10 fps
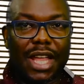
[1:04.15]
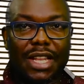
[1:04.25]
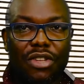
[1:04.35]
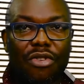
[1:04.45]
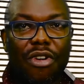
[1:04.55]
and
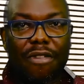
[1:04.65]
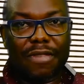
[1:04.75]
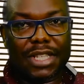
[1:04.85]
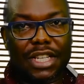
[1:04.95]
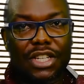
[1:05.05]
a new
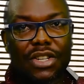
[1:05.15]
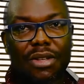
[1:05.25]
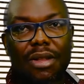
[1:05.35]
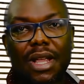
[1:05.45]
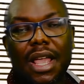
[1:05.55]

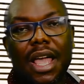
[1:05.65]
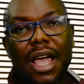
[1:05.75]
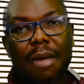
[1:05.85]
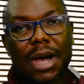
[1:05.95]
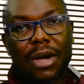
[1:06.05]
conversation
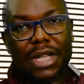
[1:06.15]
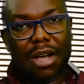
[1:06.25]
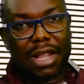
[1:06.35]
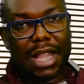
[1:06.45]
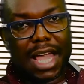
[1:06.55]
about
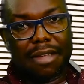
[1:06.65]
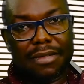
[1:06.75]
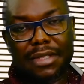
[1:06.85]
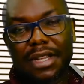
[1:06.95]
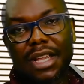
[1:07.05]
our
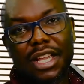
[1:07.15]
lives.